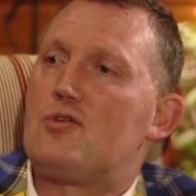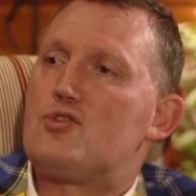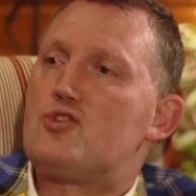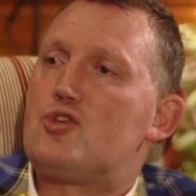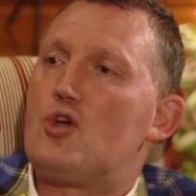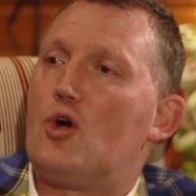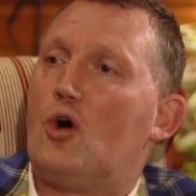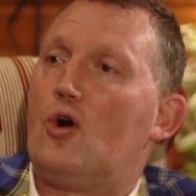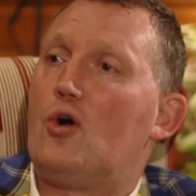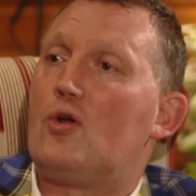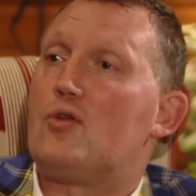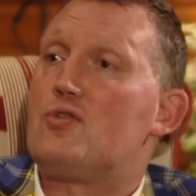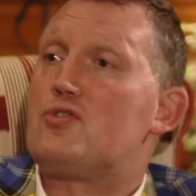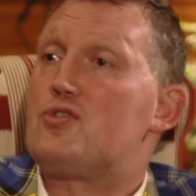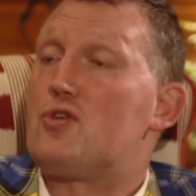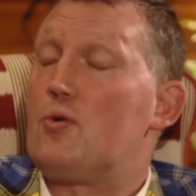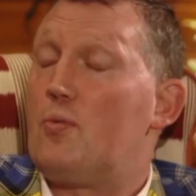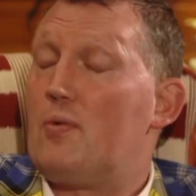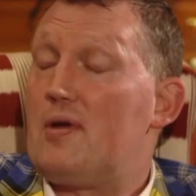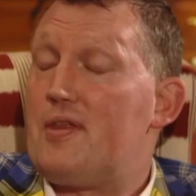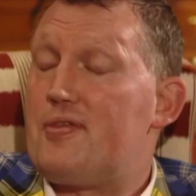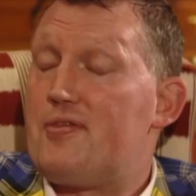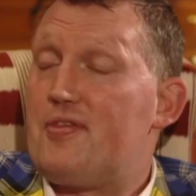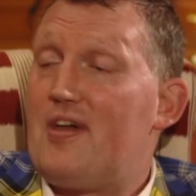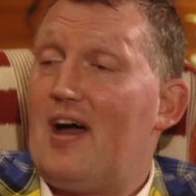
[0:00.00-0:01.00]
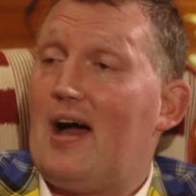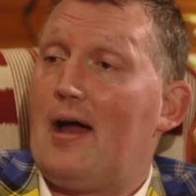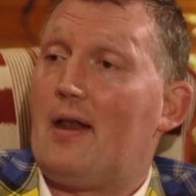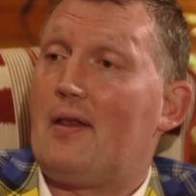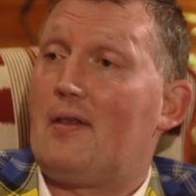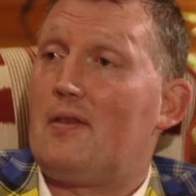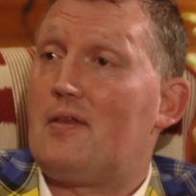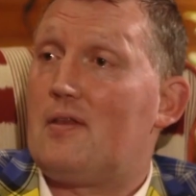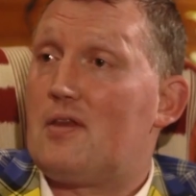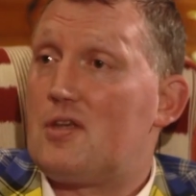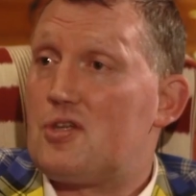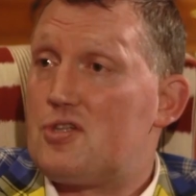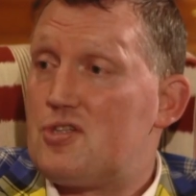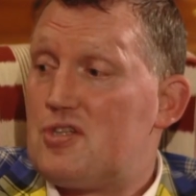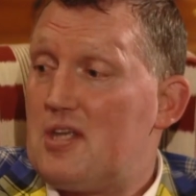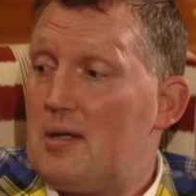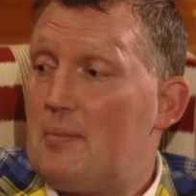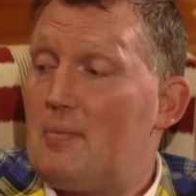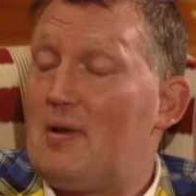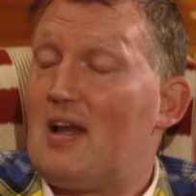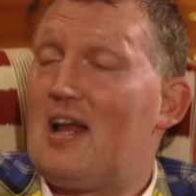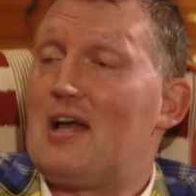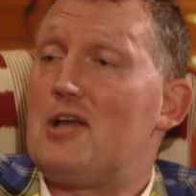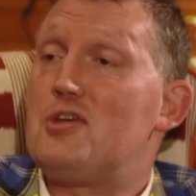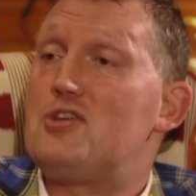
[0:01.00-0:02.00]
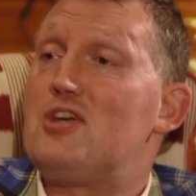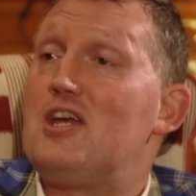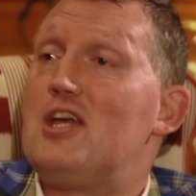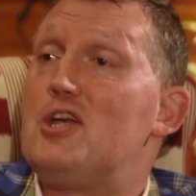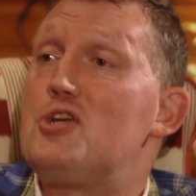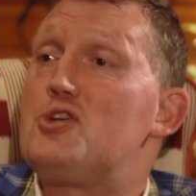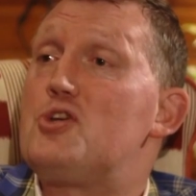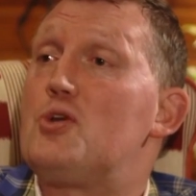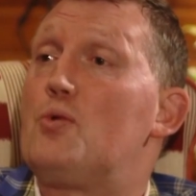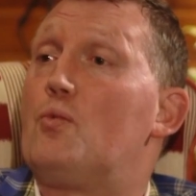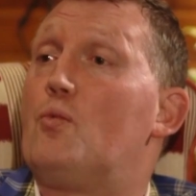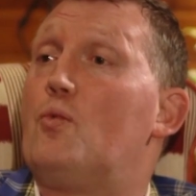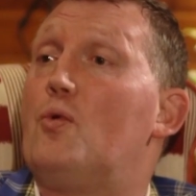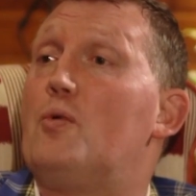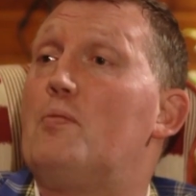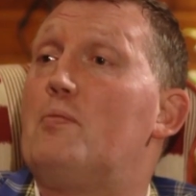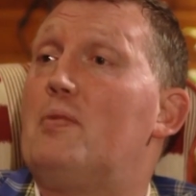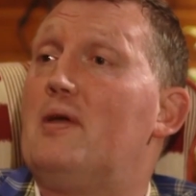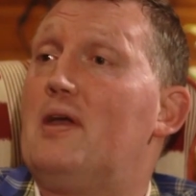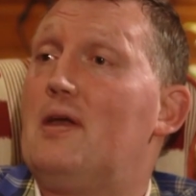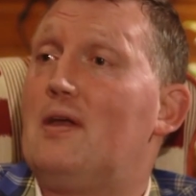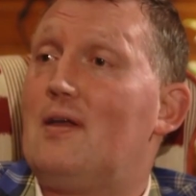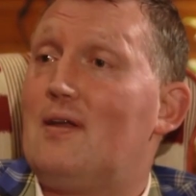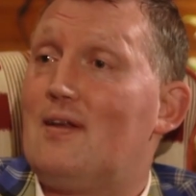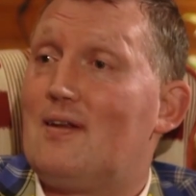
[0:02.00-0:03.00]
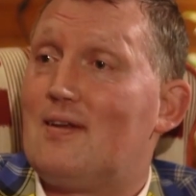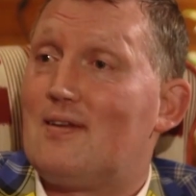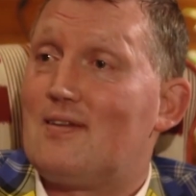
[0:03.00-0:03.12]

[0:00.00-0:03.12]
So with that, the stabilisation would be